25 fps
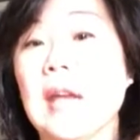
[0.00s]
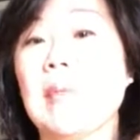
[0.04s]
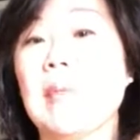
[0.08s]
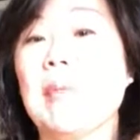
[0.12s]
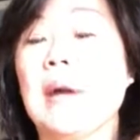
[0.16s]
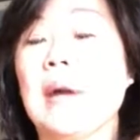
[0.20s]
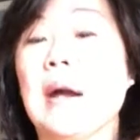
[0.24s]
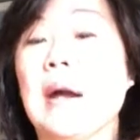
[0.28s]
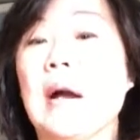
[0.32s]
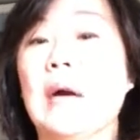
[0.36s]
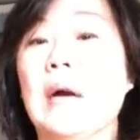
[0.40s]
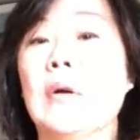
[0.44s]

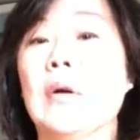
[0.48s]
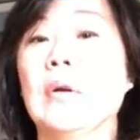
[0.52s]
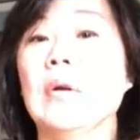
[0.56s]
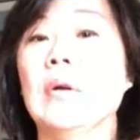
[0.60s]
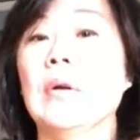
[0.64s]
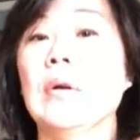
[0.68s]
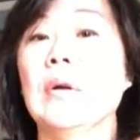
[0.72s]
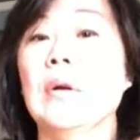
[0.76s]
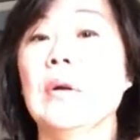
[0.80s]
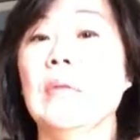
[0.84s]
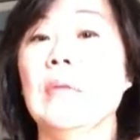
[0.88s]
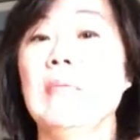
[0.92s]
about
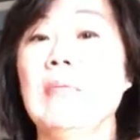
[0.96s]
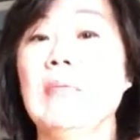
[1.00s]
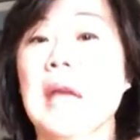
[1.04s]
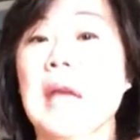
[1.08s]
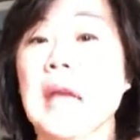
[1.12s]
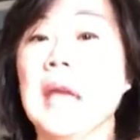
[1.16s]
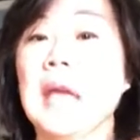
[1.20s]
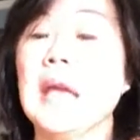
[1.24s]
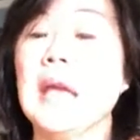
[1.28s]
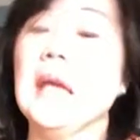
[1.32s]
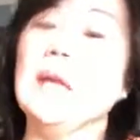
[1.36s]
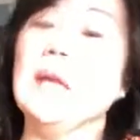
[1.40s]

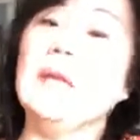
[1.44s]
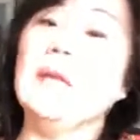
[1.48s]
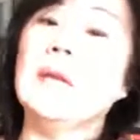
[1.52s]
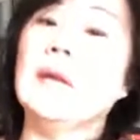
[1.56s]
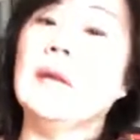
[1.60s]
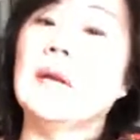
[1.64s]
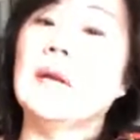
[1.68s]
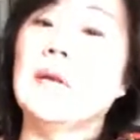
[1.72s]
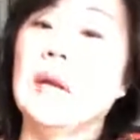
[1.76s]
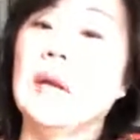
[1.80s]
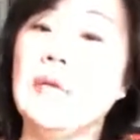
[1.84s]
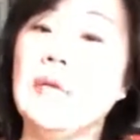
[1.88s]
making
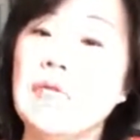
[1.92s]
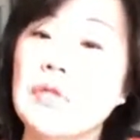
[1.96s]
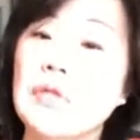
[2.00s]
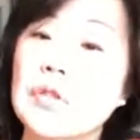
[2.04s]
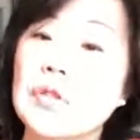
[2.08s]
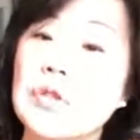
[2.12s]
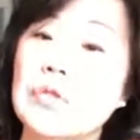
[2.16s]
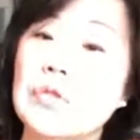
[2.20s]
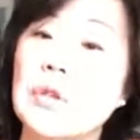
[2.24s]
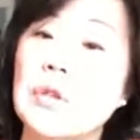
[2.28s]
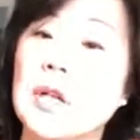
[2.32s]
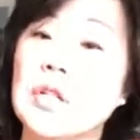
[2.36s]
their
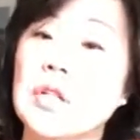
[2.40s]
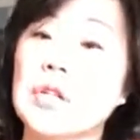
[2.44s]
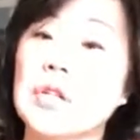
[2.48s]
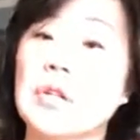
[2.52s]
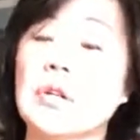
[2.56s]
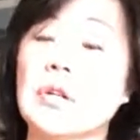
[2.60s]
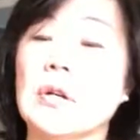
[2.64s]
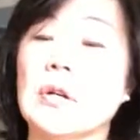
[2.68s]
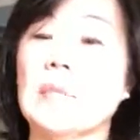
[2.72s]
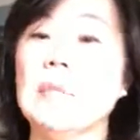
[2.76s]
infrastructure,